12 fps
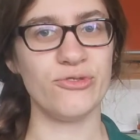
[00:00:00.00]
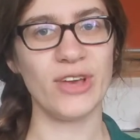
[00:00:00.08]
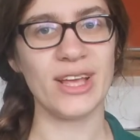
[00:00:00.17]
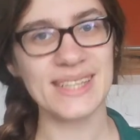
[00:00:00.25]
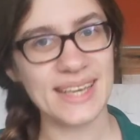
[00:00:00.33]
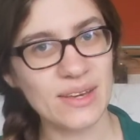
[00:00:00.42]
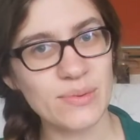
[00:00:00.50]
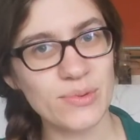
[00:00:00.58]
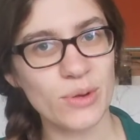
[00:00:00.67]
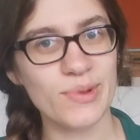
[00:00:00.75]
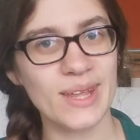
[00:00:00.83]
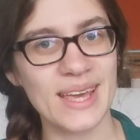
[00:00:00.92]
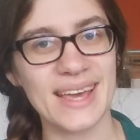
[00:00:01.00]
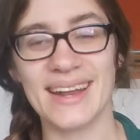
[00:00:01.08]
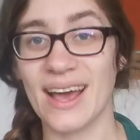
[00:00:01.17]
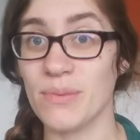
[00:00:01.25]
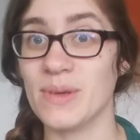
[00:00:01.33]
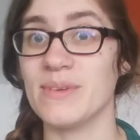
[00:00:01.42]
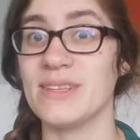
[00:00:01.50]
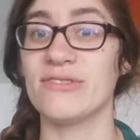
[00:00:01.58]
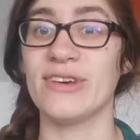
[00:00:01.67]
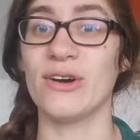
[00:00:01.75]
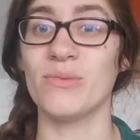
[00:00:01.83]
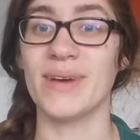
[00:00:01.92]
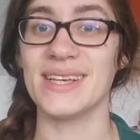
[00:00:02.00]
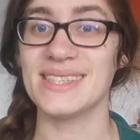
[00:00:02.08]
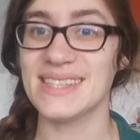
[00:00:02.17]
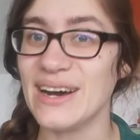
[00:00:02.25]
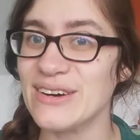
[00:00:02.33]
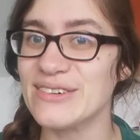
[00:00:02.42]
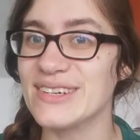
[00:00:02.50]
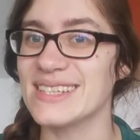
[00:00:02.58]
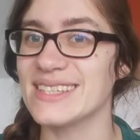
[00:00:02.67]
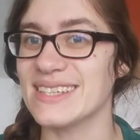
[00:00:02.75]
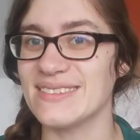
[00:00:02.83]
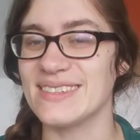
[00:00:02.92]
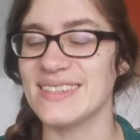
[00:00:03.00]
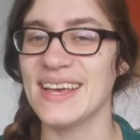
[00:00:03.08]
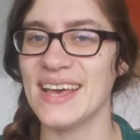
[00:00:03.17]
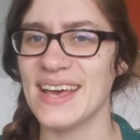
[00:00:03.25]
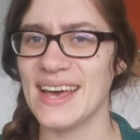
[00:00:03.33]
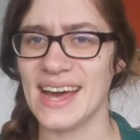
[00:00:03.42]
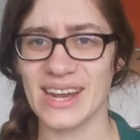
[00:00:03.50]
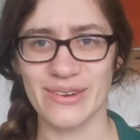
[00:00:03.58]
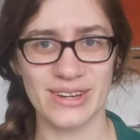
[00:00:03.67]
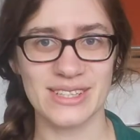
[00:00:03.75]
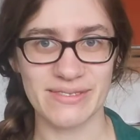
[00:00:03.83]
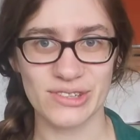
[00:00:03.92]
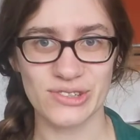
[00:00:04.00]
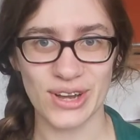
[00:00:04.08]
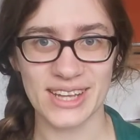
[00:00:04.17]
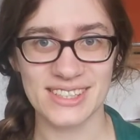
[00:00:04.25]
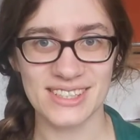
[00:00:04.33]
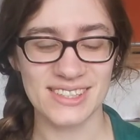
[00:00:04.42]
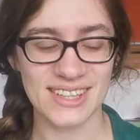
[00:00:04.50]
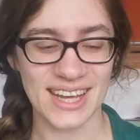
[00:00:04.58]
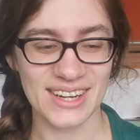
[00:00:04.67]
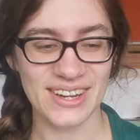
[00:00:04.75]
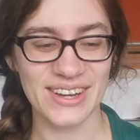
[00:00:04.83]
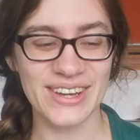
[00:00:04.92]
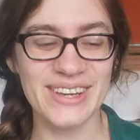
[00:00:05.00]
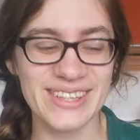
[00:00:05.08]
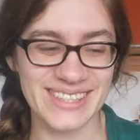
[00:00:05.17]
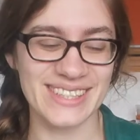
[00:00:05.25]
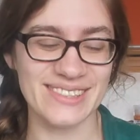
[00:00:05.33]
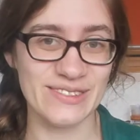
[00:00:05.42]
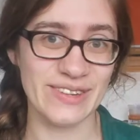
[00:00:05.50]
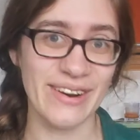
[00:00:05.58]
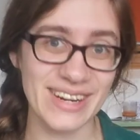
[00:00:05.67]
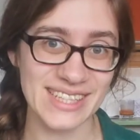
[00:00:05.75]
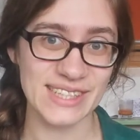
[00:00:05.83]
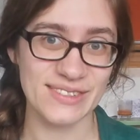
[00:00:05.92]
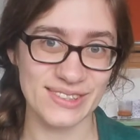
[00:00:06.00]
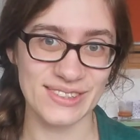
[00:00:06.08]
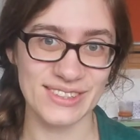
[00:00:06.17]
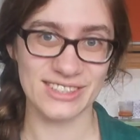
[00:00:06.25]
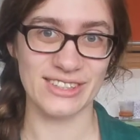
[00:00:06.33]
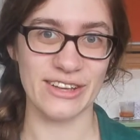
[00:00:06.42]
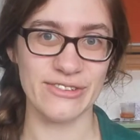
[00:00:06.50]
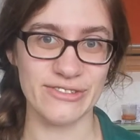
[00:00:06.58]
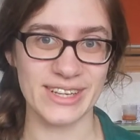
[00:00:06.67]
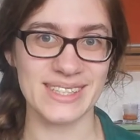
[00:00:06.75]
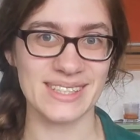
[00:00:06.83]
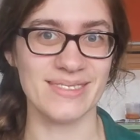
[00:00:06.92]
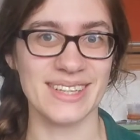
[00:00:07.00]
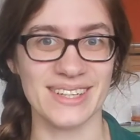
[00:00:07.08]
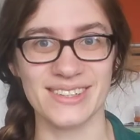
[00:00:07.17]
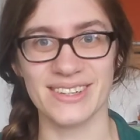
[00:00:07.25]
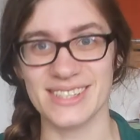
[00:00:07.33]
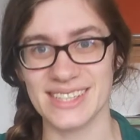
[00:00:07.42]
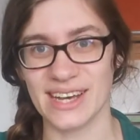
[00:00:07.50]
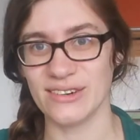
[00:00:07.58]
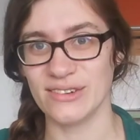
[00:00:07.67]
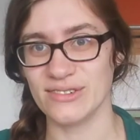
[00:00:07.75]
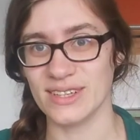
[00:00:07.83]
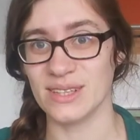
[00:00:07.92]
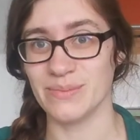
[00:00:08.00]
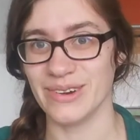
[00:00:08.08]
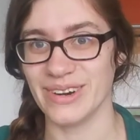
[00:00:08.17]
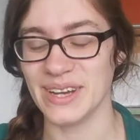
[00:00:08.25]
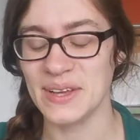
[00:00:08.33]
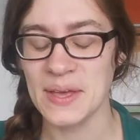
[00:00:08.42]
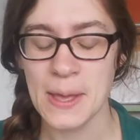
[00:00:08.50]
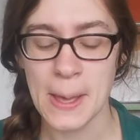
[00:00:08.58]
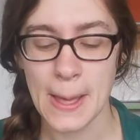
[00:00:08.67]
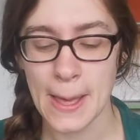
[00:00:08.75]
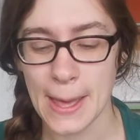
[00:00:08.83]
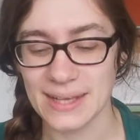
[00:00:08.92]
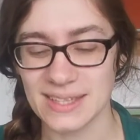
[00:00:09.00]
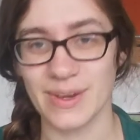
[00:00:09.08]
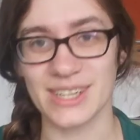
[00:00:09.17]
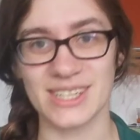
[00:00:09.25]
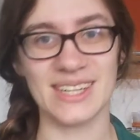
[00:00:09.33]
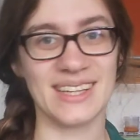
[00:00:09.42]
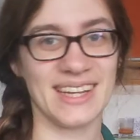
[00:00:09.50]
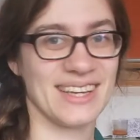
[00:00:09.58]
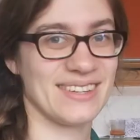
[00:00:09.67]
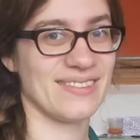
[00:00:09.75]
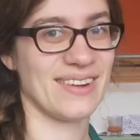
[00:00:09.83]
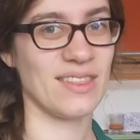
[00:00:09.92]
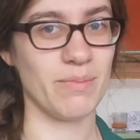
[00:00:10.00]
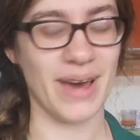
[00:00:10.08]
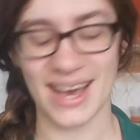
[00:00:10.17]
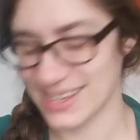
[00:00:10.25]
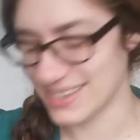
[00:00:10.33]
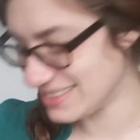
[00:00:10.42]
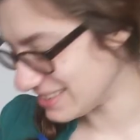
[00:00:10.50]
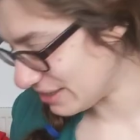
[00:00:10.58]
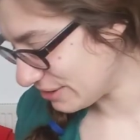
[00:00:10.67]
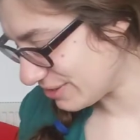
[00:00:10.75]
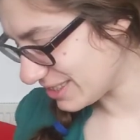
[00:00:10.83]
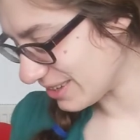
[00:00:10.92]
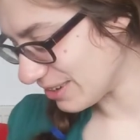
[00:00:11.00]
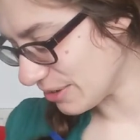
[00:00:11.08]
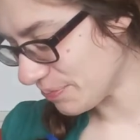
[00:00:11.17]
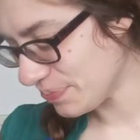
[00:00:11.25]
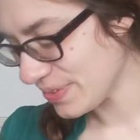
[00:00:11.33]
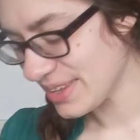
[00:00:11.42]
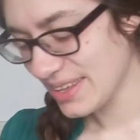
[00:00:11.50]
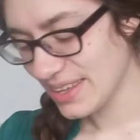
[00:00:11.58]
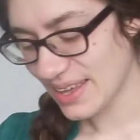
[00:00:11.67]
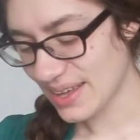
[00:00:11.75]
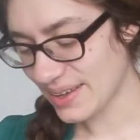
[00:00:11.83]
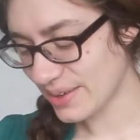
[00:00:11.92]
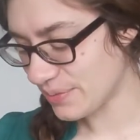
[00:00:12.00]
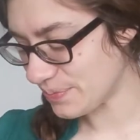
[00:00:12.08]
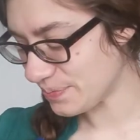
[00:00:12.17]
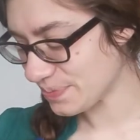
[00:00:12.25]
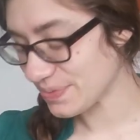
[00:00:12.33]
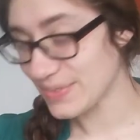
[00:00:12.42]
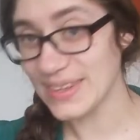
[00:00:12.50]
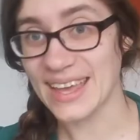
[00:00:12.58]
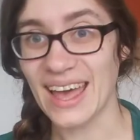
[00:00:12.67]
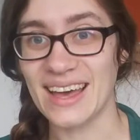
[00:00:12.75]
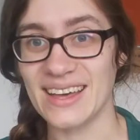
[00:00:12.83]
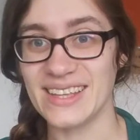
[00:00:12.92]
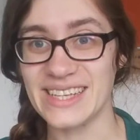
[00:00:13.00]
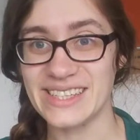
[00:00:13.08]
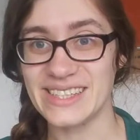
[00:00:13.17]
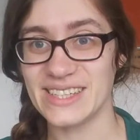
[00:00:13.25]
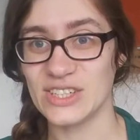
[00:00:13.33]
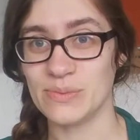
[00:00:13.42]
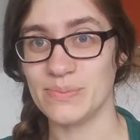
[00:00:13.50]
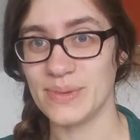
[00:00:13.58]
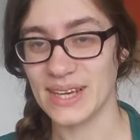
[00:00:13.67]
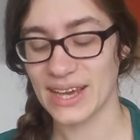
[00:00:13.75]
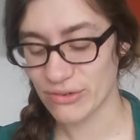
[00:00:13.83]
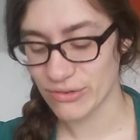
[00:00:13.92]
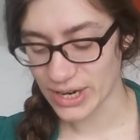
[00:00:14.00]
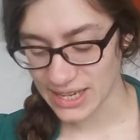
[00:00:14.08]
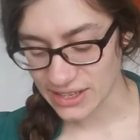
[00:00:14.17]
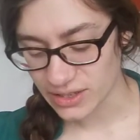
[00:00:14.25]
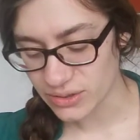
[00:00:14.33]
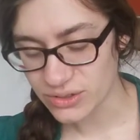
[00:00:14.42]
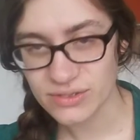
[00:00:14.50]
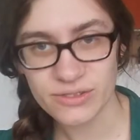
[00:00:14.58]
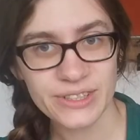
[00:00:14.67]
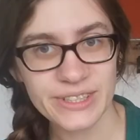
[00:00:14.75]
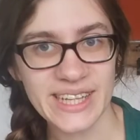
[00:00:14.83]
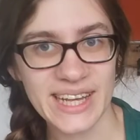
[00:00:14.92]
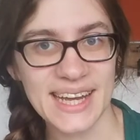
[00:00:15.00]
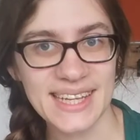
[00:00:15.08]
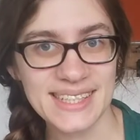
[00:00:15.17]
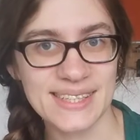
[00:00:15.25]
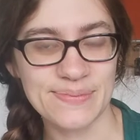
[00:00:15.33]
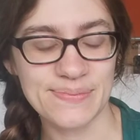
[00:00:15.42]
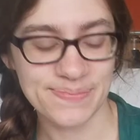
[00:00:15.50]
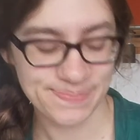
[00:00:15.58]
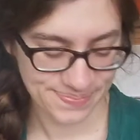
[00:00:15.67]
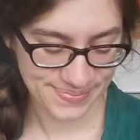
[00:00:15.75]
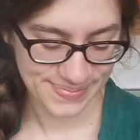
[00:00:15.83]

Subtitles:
fitting properly and helping me to fit on myself, because as anyone who's ever tried to do that knows, it's very difficult to try and fit something on yourself in the mirror, especially like around the back and stuff. So this should be a really useful item.